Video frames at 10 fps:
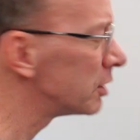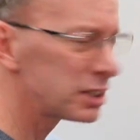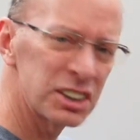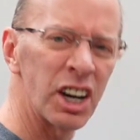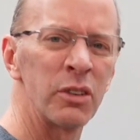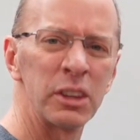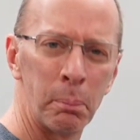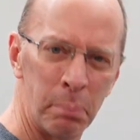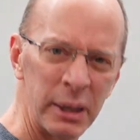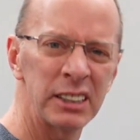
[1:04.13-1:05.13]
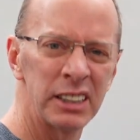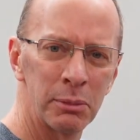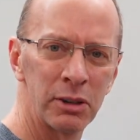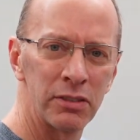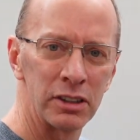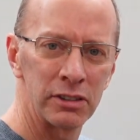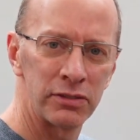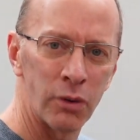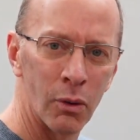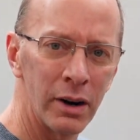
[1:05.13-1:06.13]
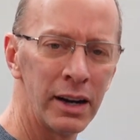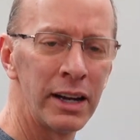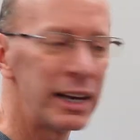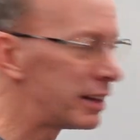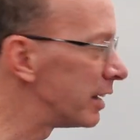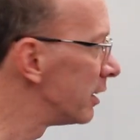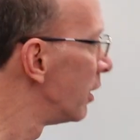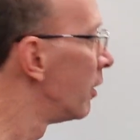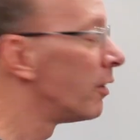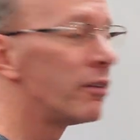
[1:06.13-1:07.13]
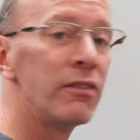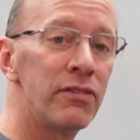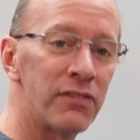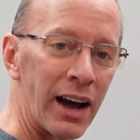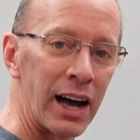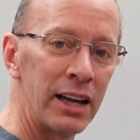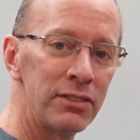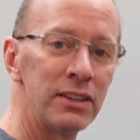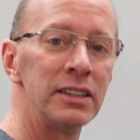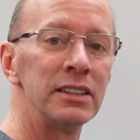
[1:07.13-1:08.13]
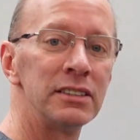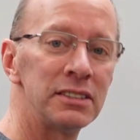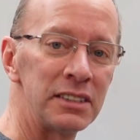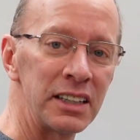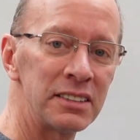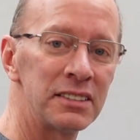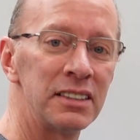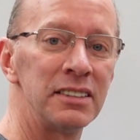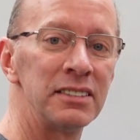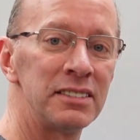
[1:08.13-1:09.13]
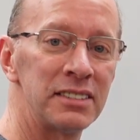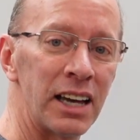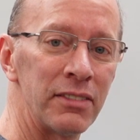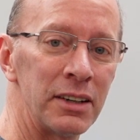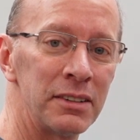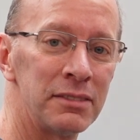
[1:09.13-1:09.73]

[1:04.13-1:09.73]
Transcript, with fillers: let's start with the biggest number first, four, and then five, six, seven.